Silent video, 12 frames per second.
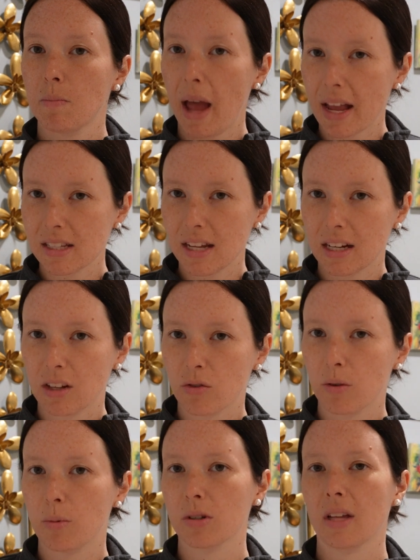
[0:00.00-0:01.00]
past
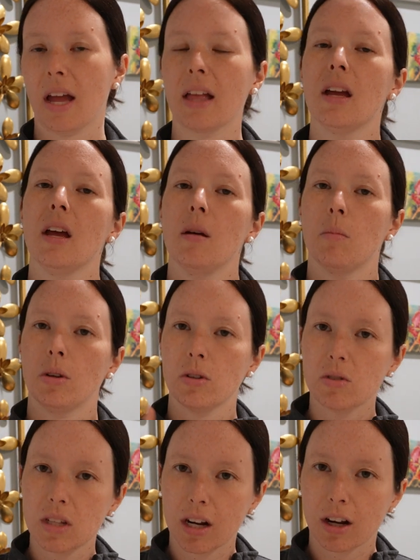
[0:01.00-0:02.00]
93%, but
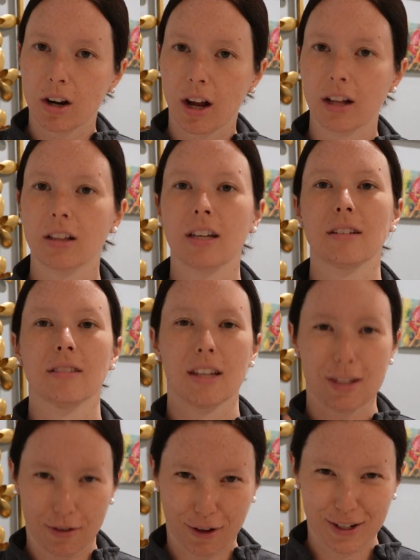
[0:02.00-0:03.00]
using it correctly is
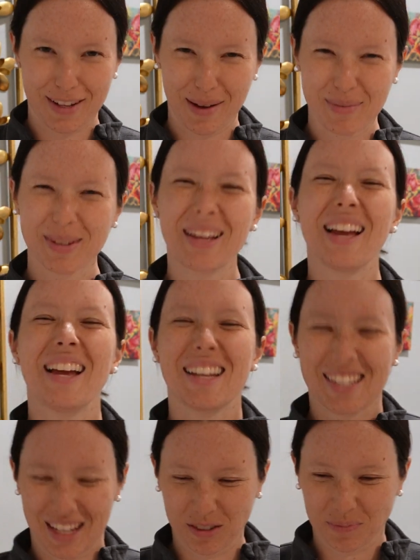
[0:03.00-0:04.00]
the first step.
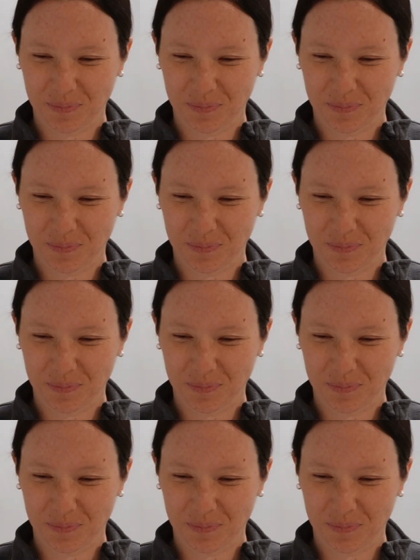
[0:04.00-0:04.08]
So